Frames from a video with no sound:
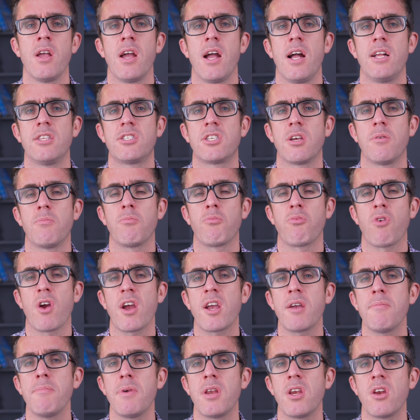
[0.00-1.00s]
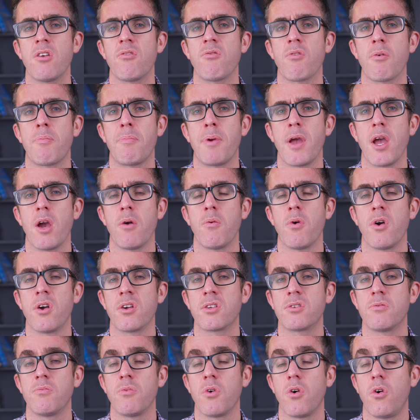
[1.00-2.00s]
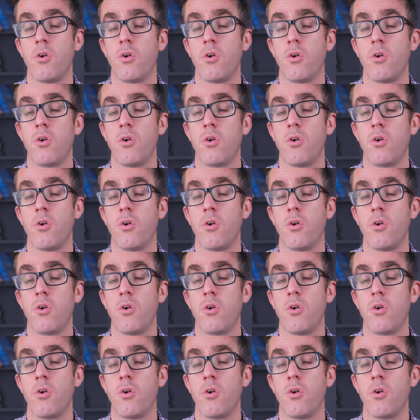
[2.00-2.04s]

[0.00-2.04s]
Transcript: and some recommended repair works were